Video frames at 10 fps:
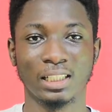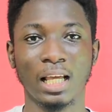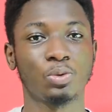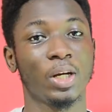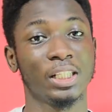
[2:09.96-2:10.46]

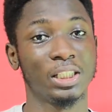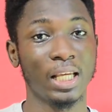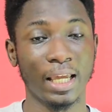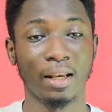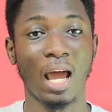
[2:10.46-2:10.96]
That's what he's
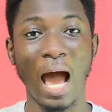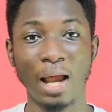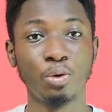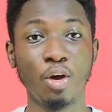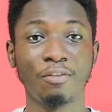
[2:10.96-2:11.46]
saying.
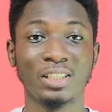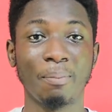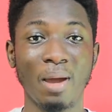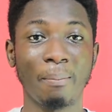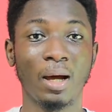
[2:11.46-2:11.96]
I don't know if he's
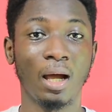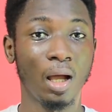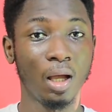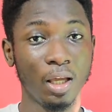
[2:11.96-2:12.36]
a member.